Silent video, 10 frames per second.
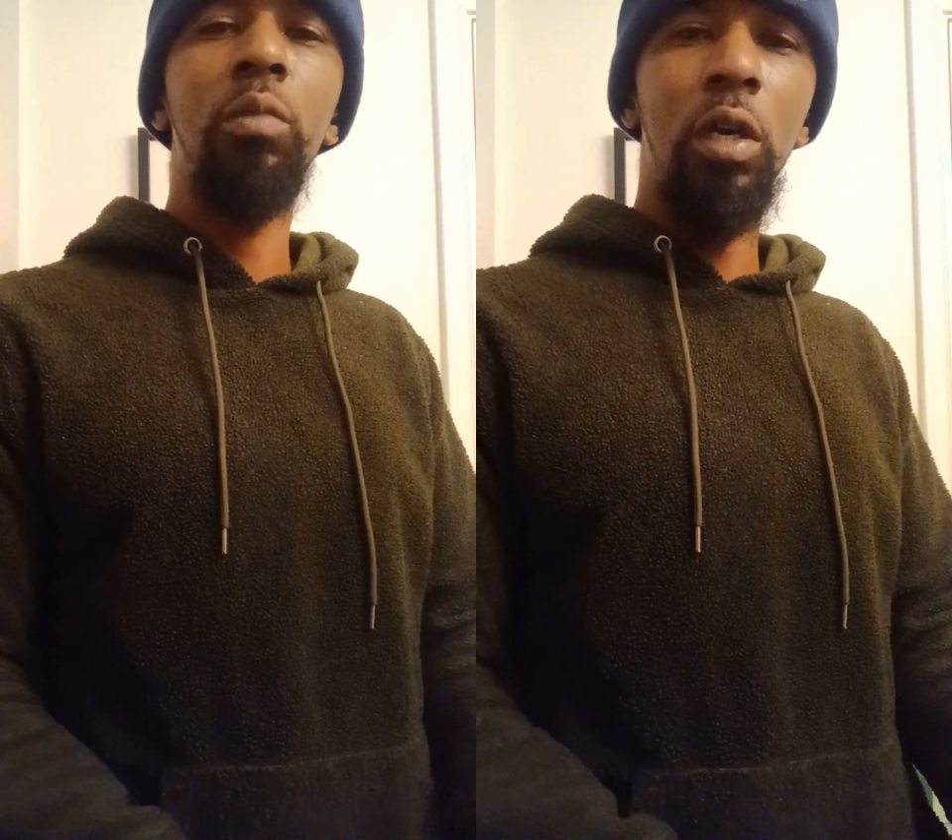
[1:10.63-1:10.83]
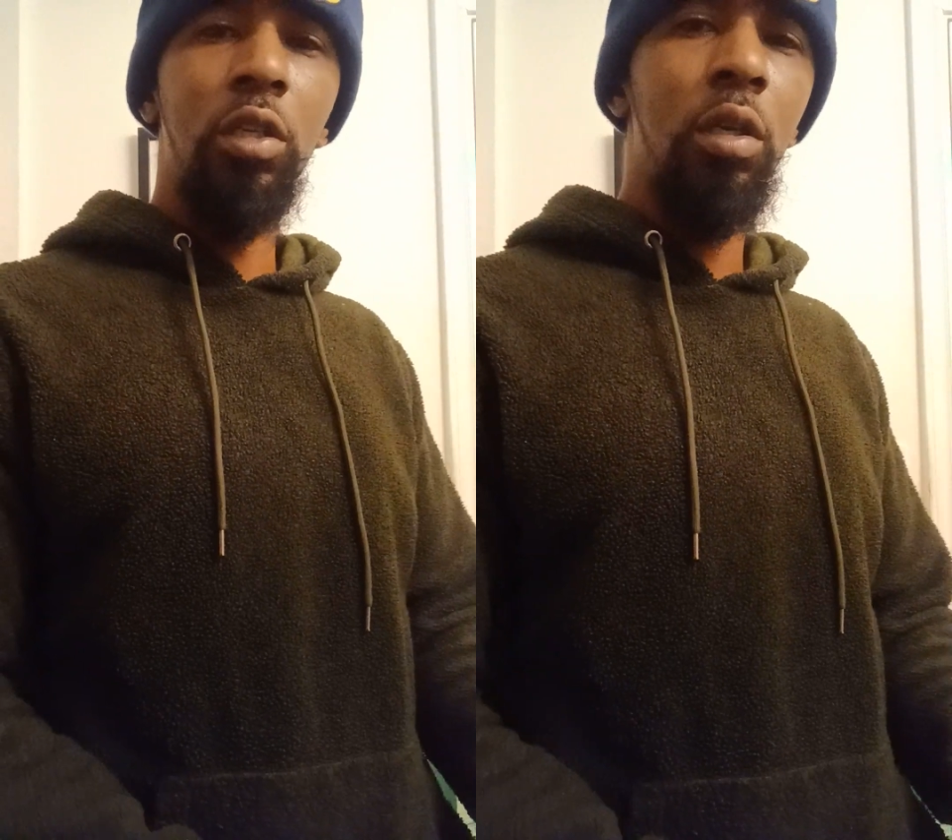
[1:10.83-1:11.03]
as
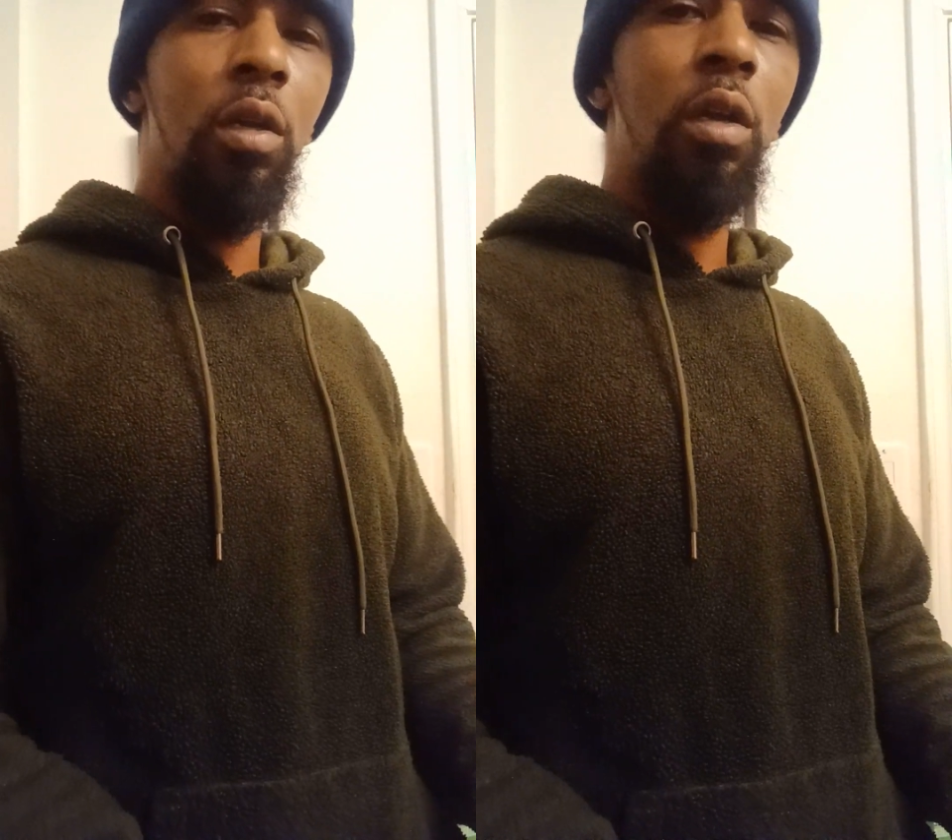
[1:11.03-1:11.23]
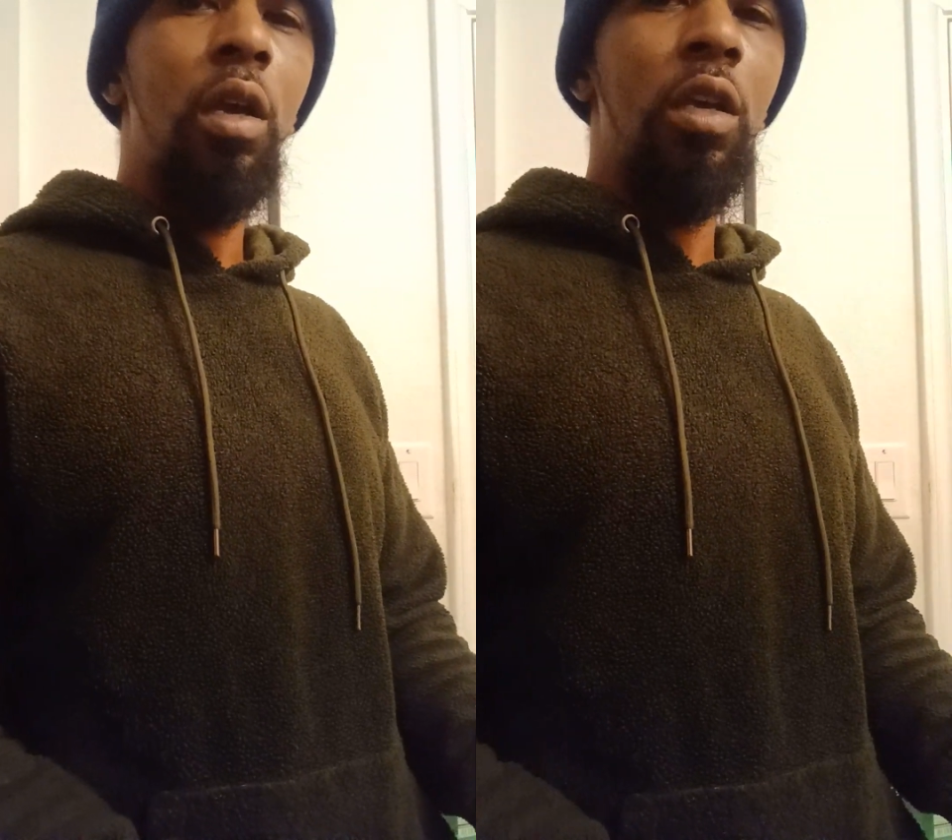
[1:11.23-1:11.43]
much
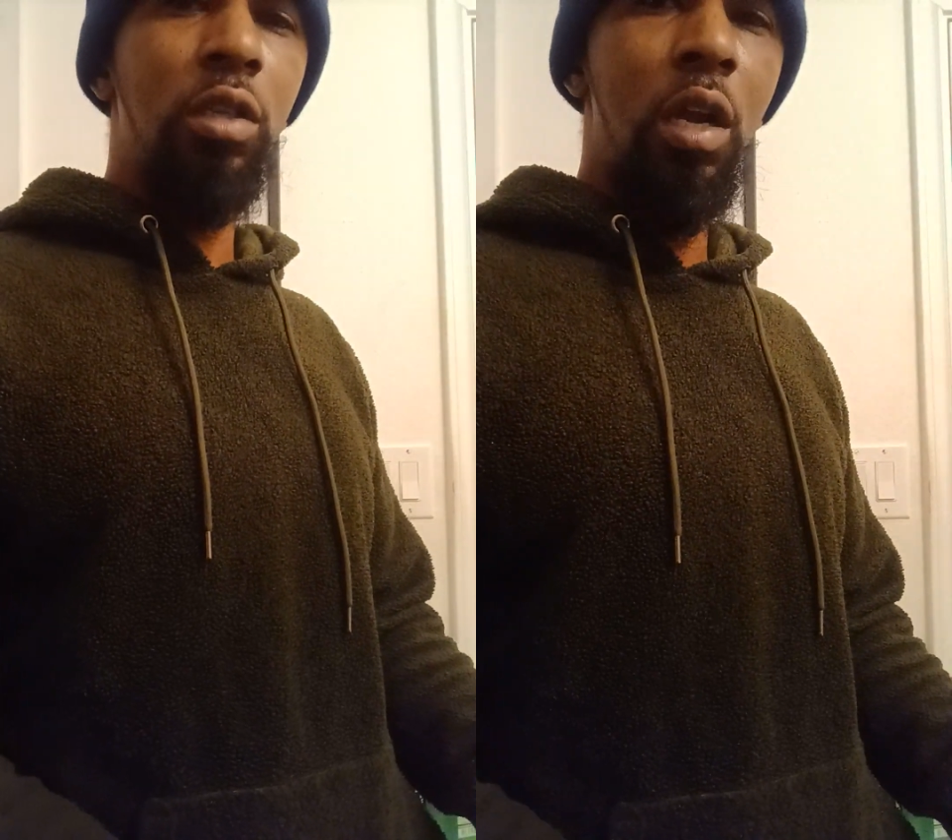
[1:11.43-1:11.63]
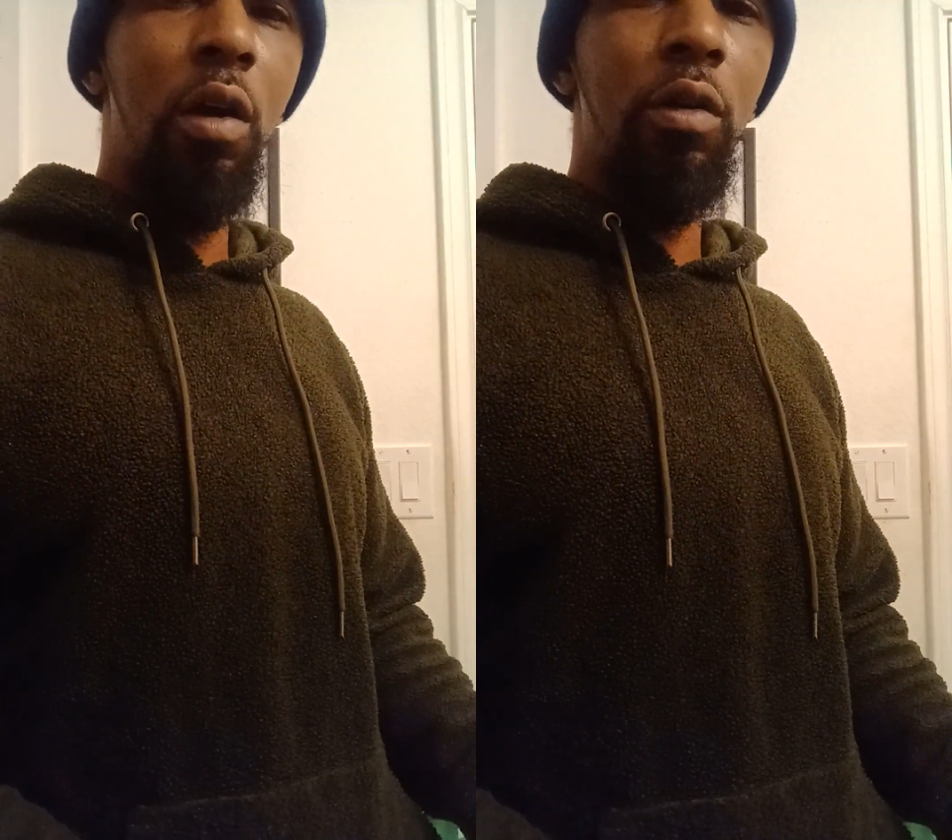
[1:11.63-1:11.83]
as
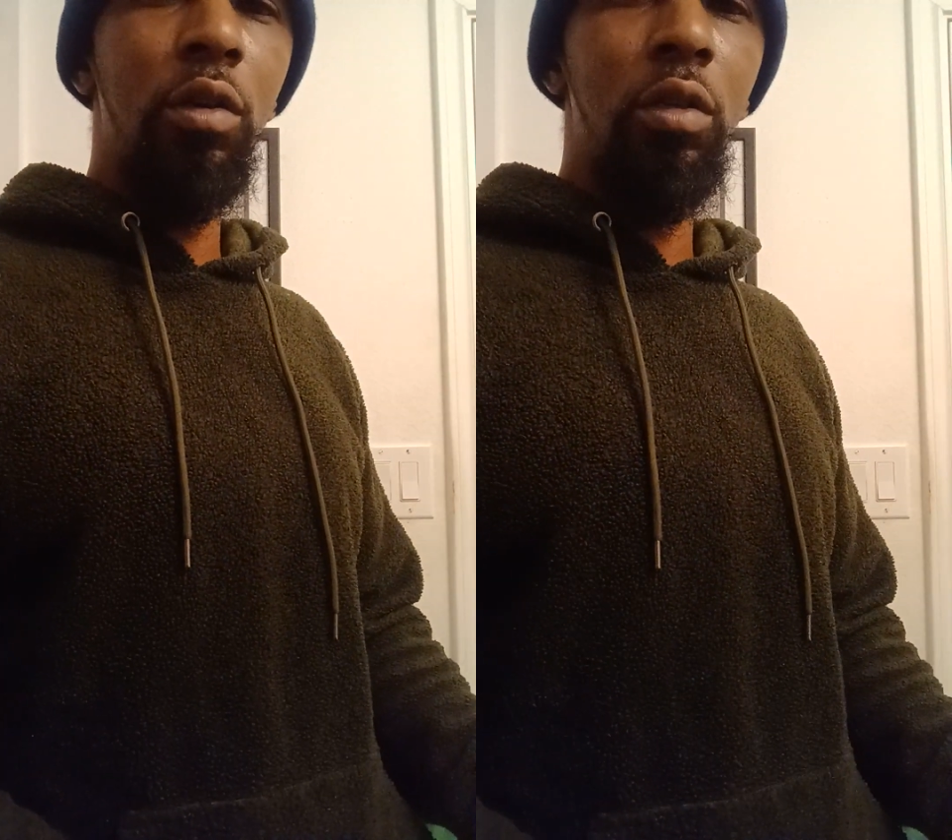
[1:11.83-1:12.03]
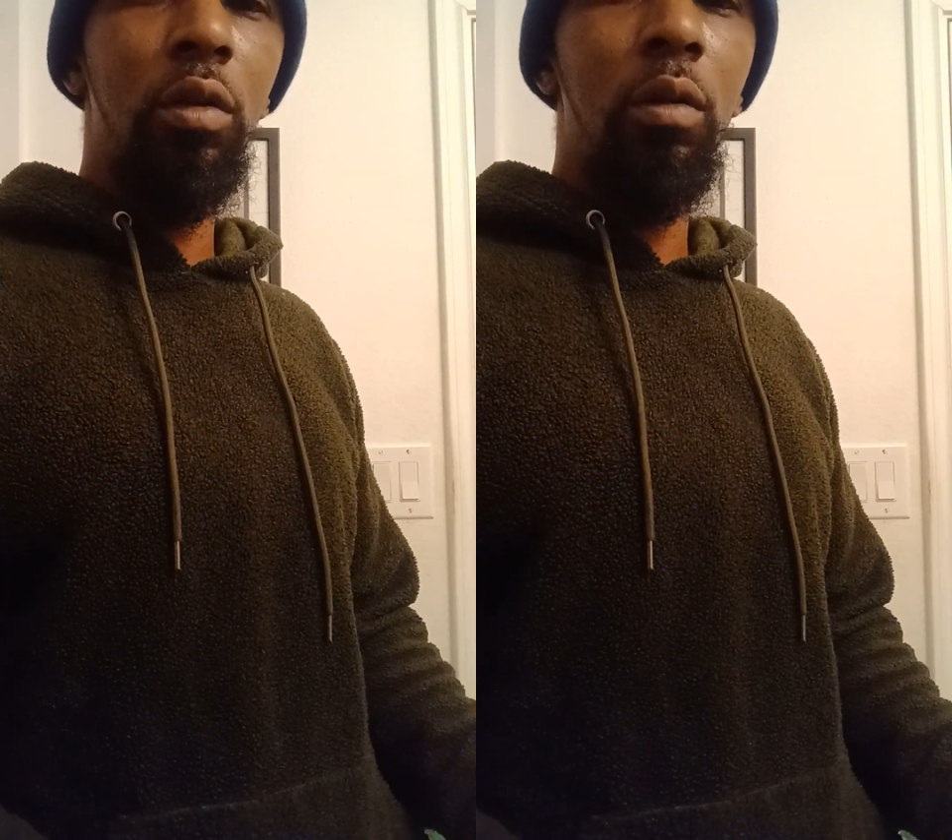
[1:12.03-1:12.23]

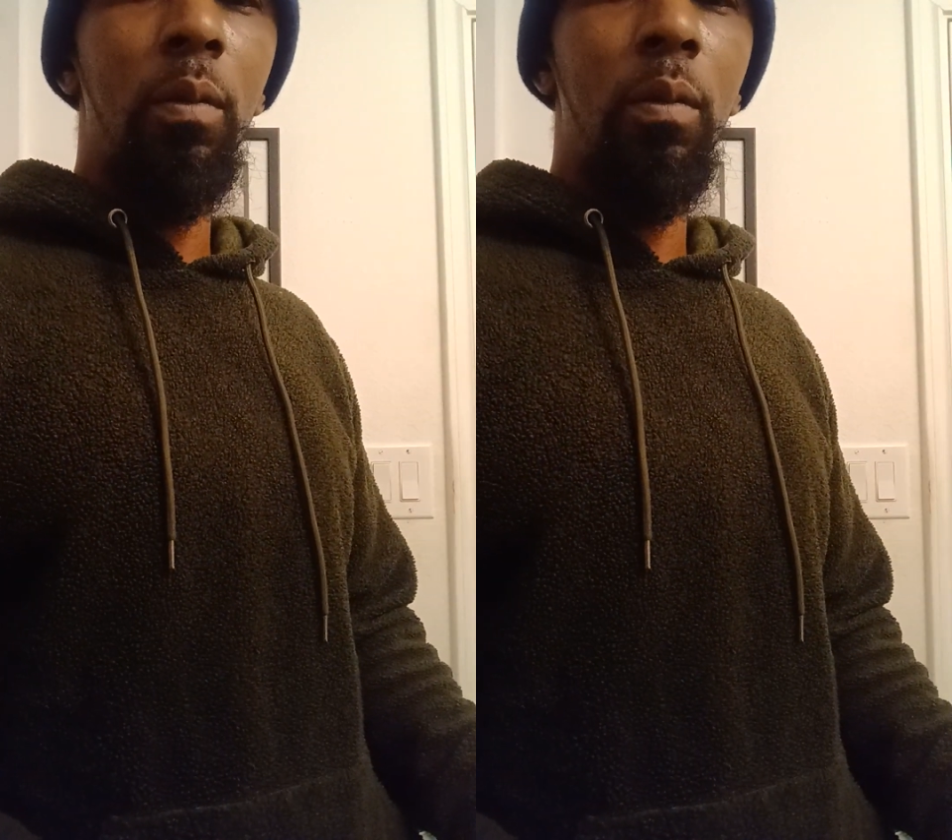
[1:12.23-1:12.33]
Terrance.